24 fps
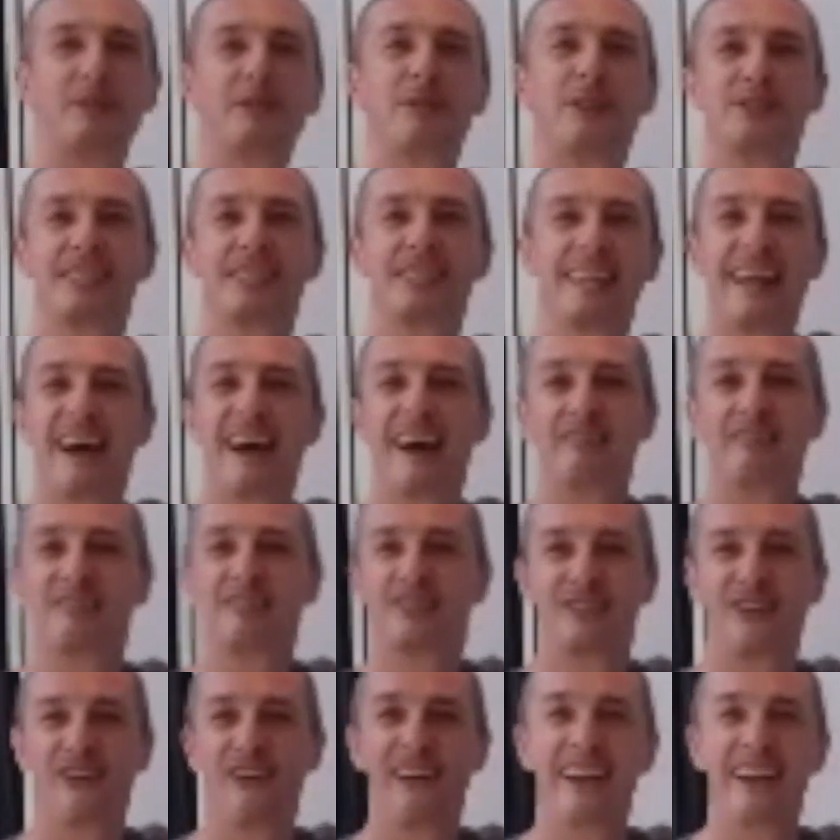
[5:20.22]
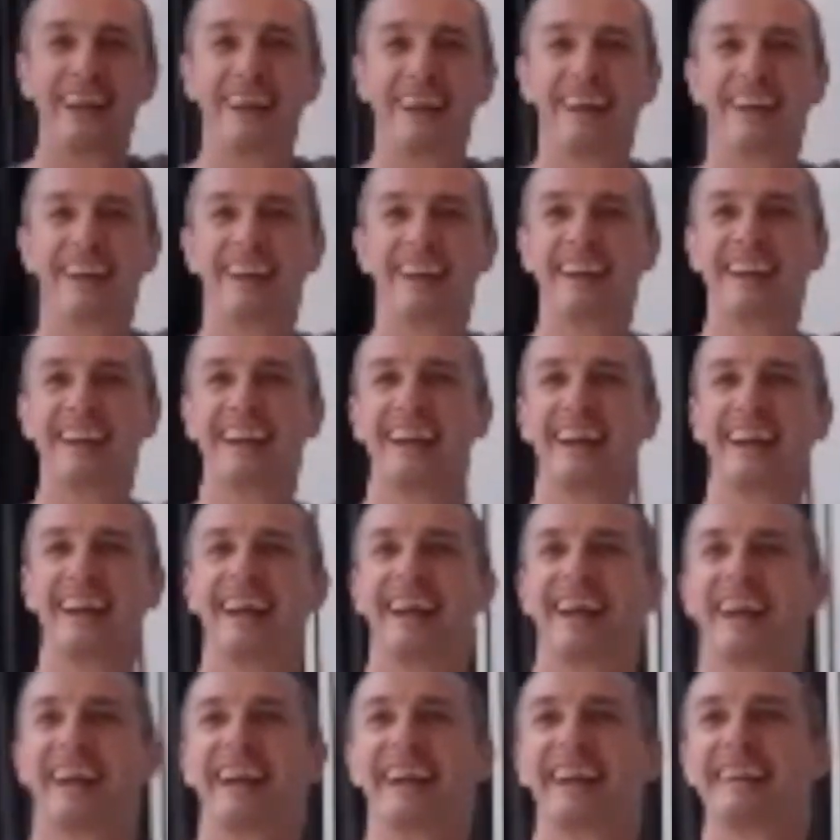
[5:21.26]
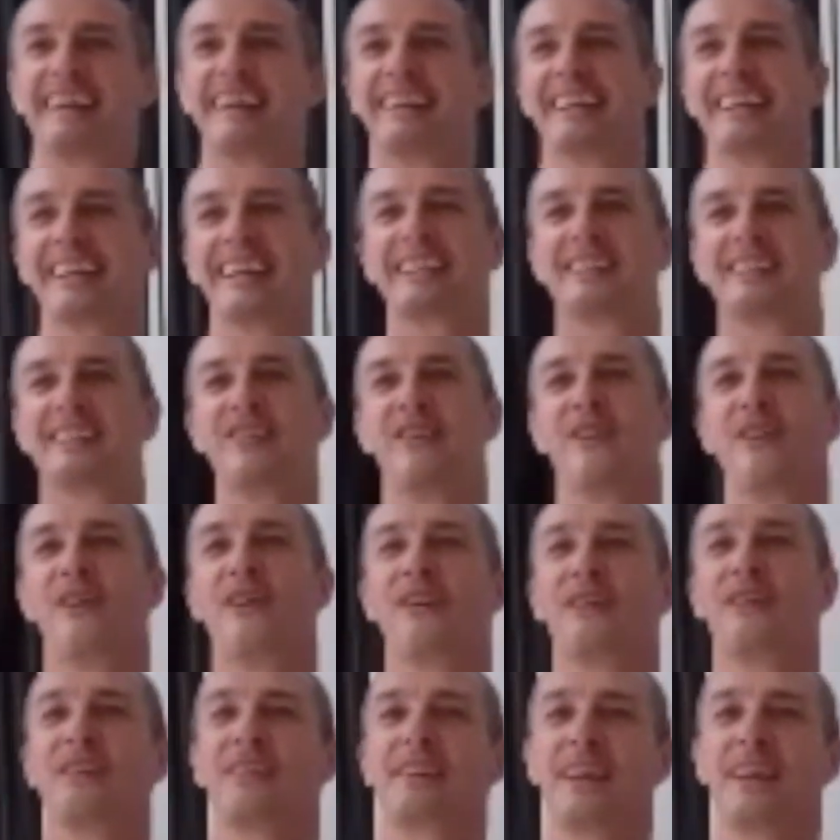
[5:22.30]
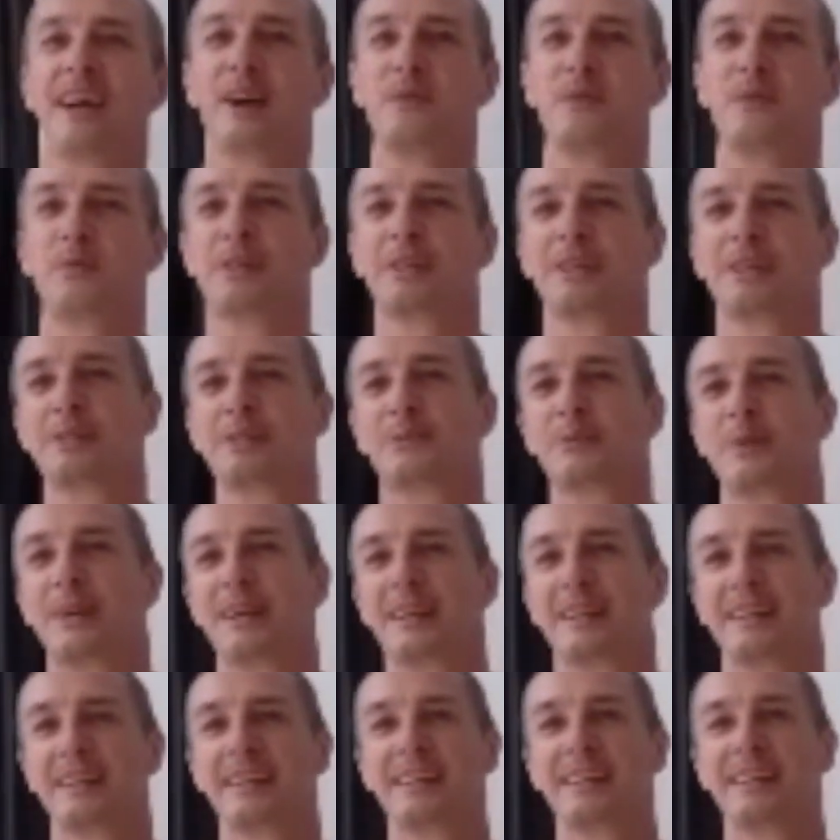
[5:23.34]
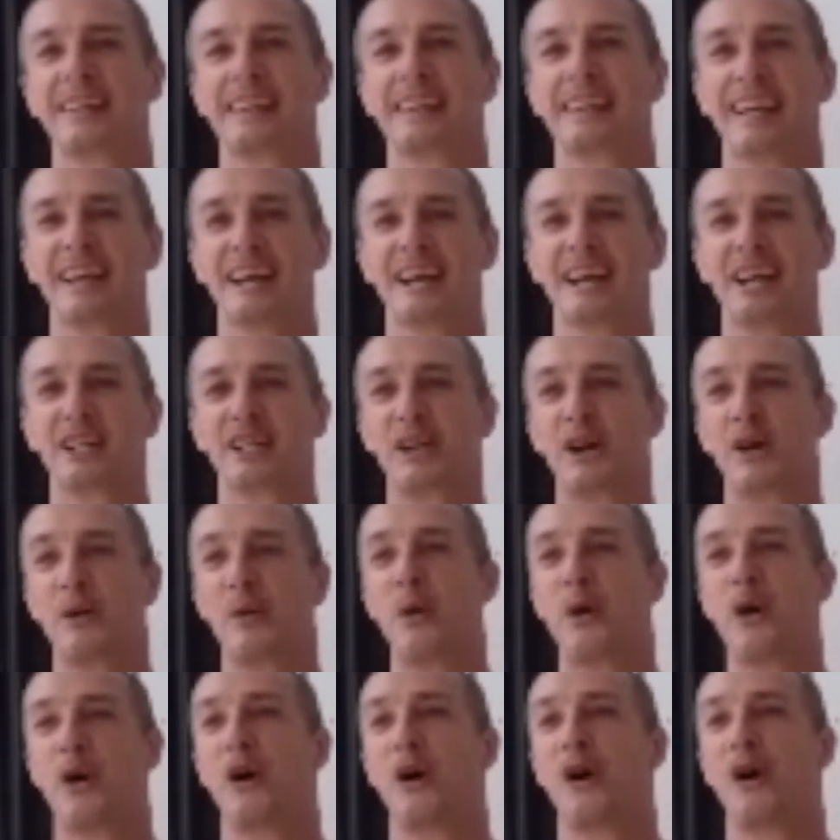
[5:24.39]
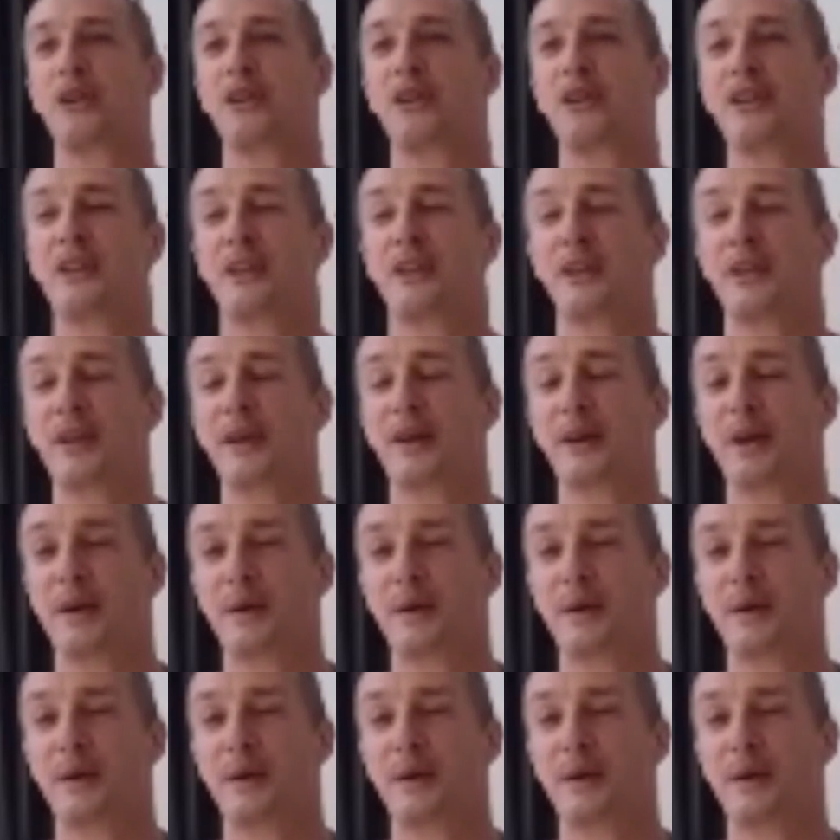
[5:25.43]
because I love drawing. And later on, I will as well go on